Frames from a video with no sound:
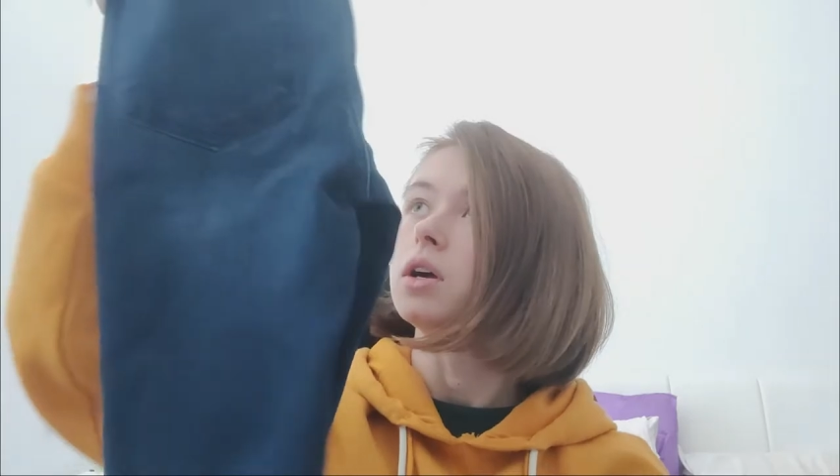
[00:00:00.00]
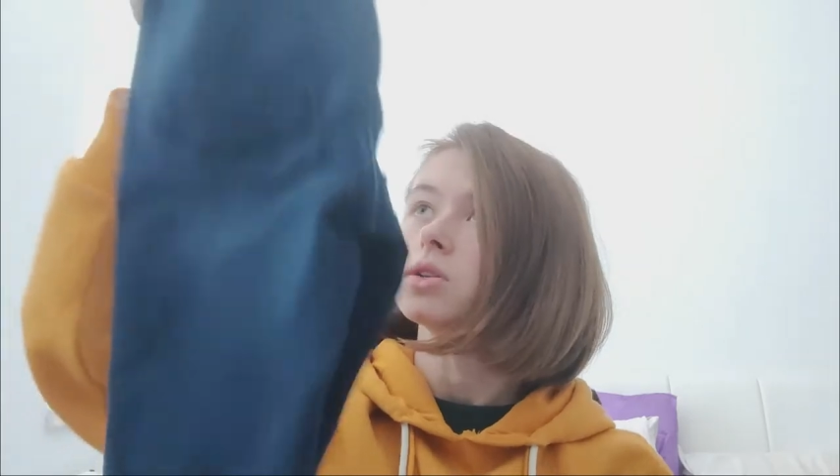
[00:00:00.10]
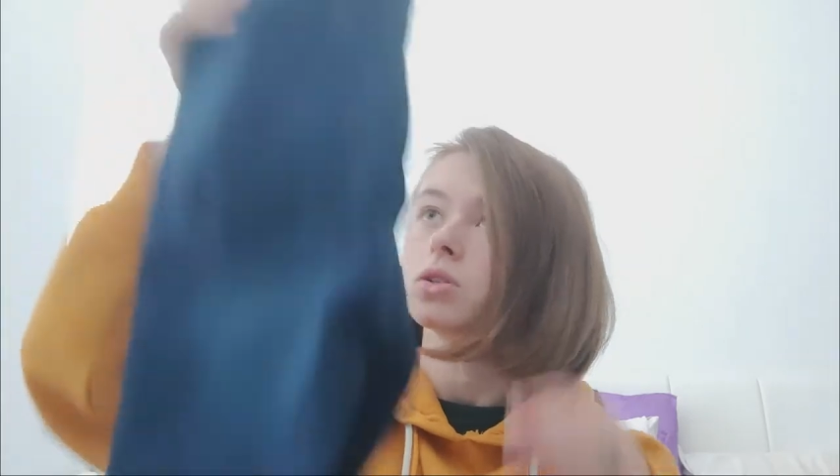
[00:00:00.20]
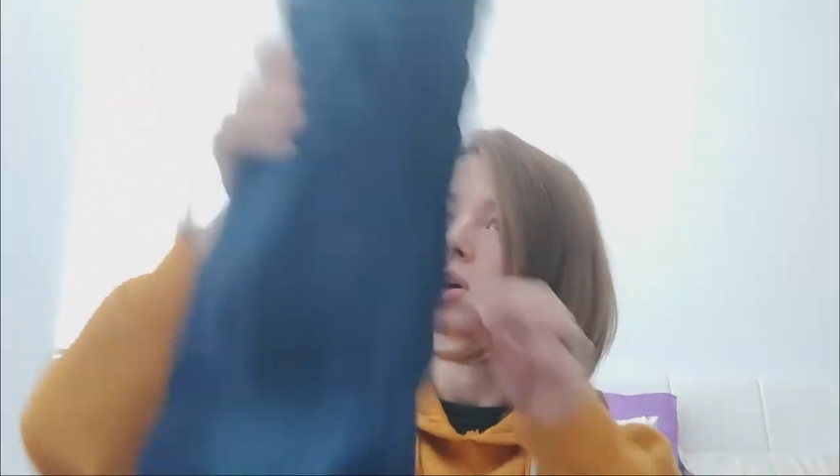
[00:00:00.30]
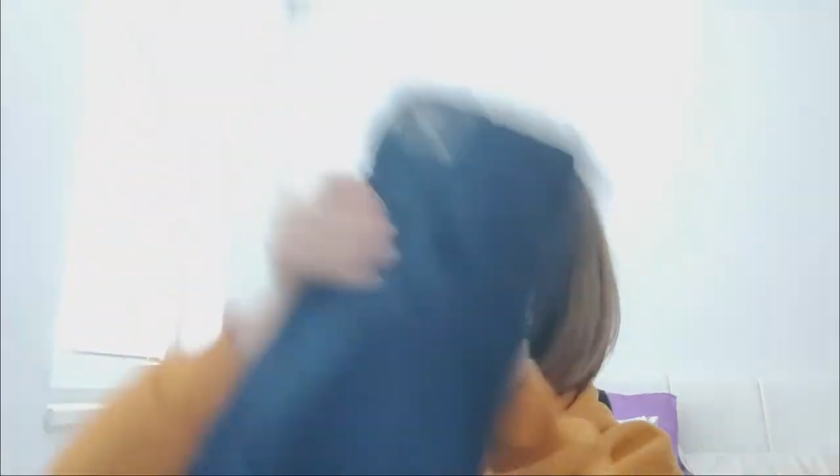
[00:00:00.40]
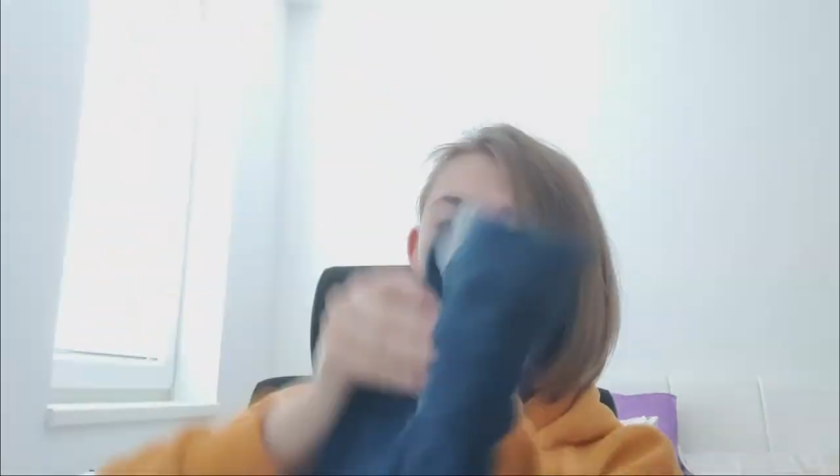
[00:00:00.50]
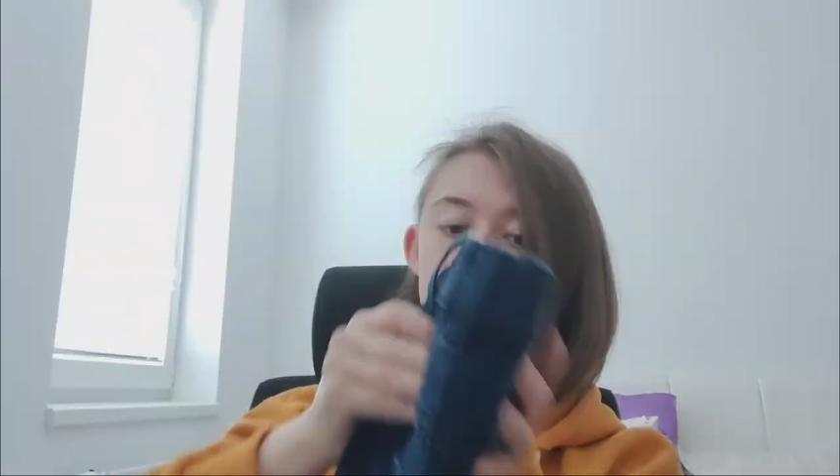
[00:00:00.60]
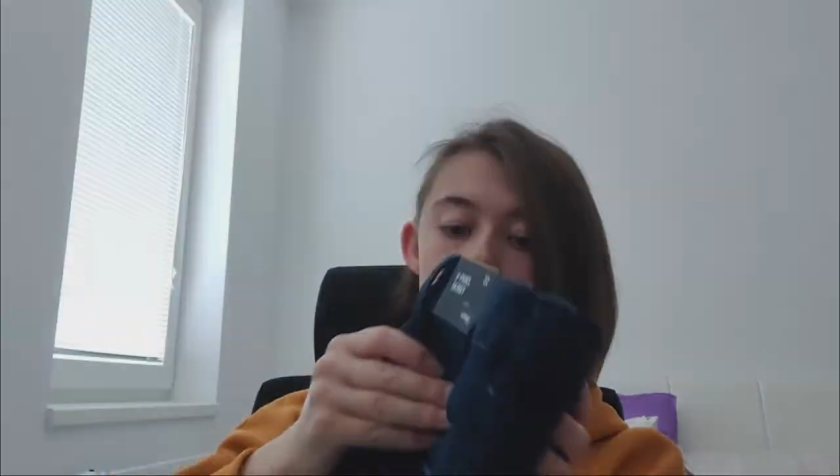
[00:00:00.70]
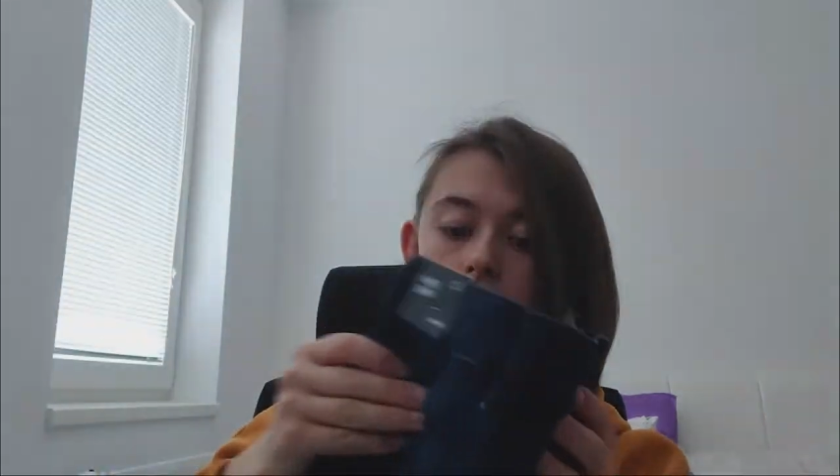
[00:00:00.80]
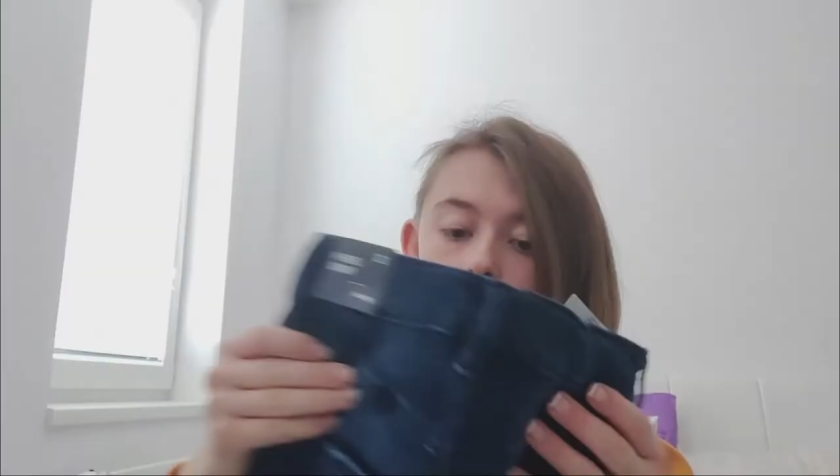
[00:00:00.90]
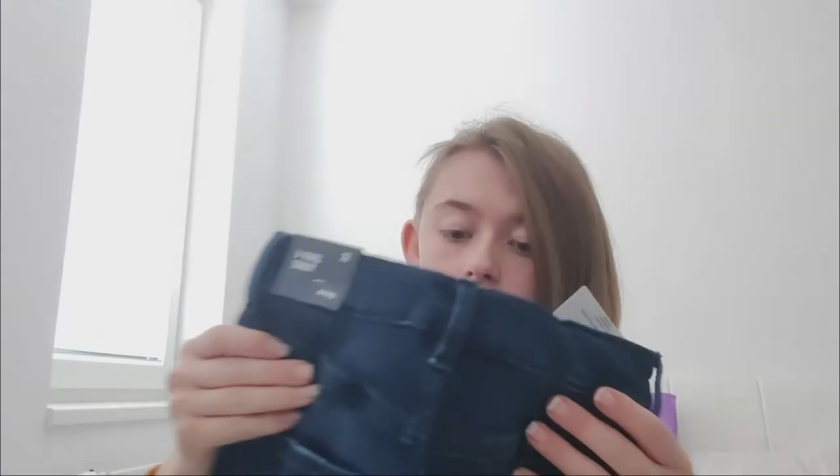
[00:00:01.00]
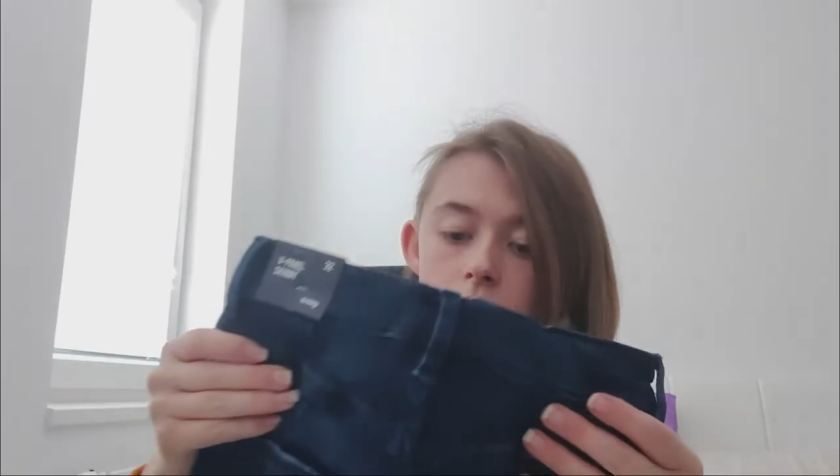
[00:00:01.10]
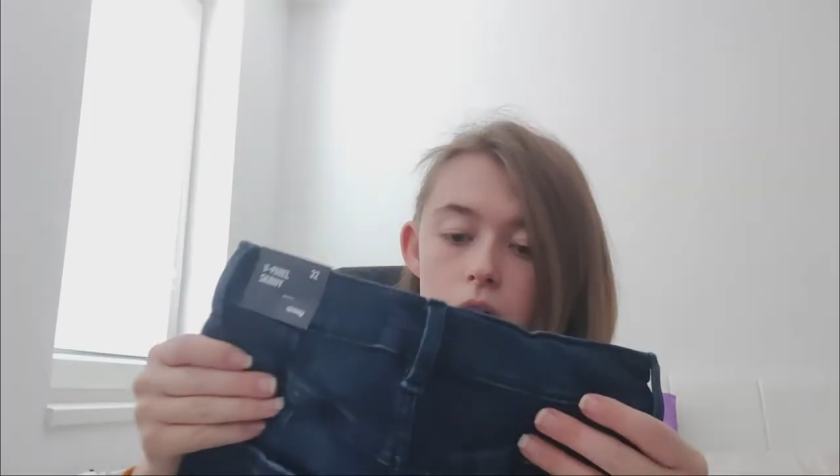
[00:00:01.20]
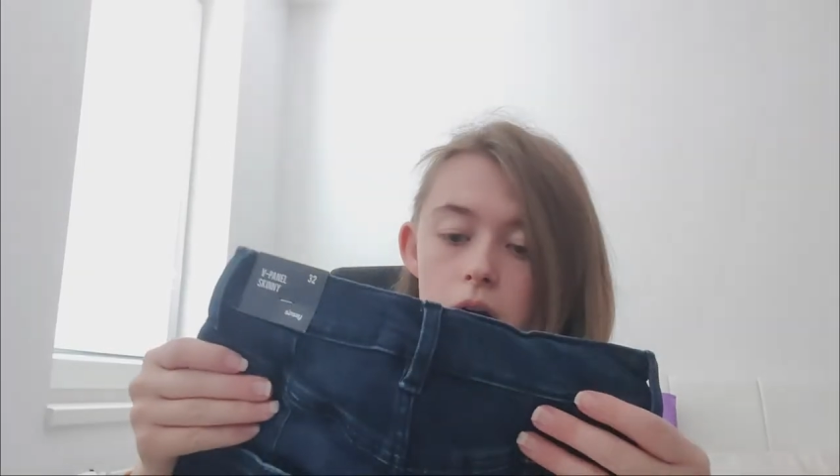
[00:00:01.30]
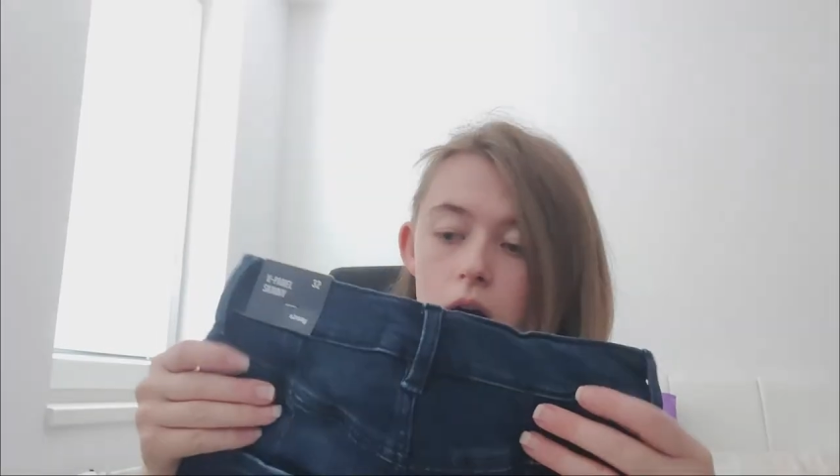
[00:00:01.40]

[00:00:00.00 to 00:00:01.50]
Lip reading: So these are